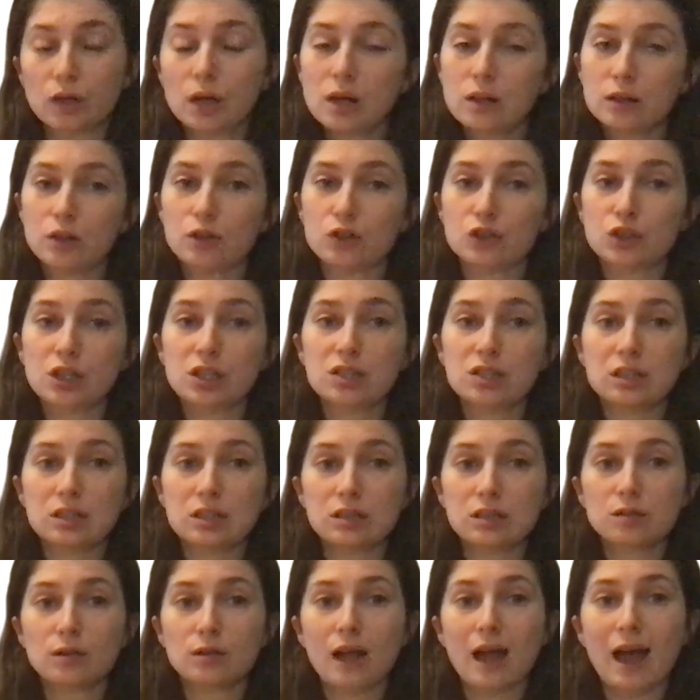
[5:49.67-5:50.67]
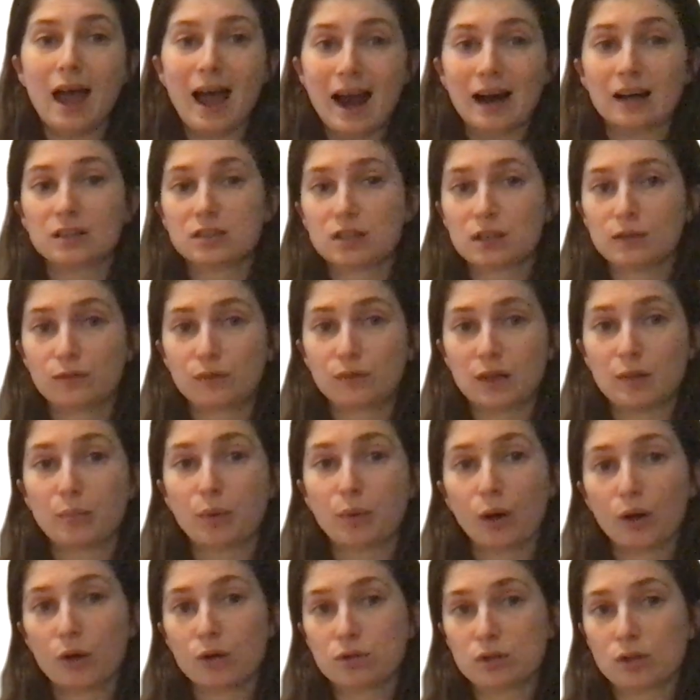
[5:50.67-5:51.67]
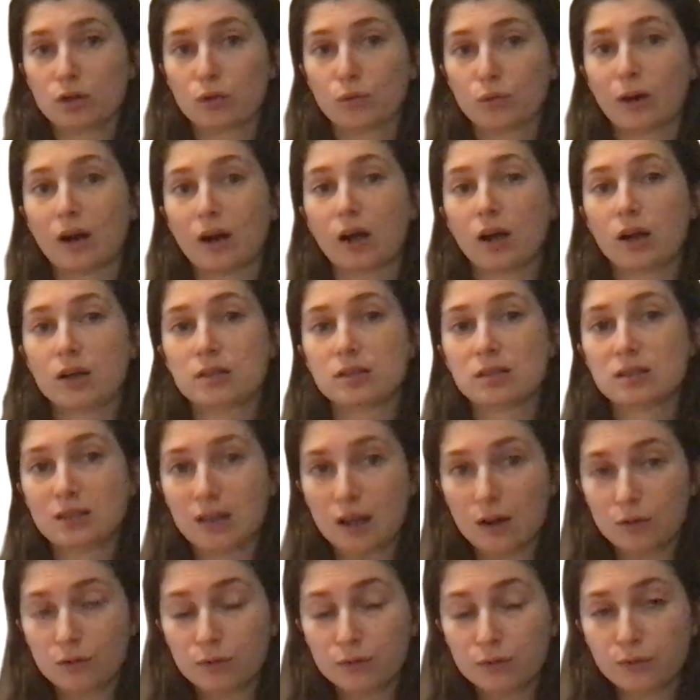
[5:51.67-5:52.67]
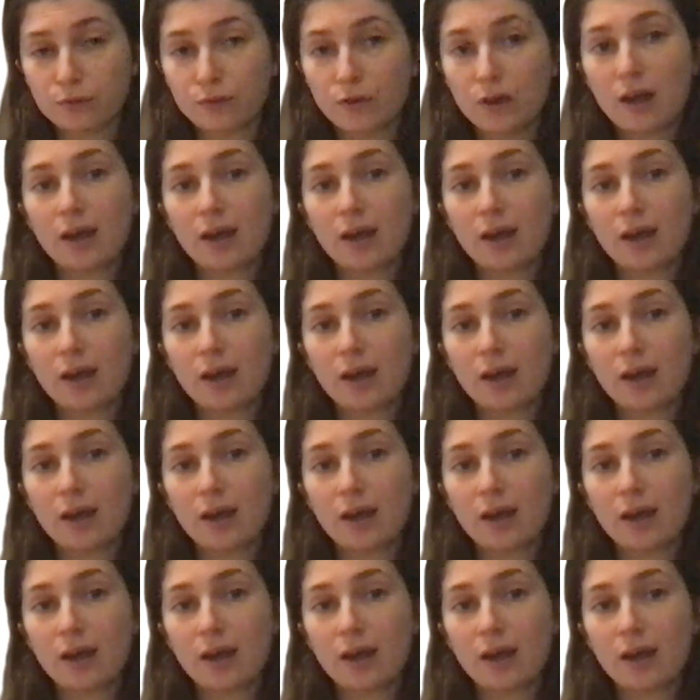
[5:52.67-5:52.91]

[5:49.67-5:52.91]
that she didn't actively pose a threat herself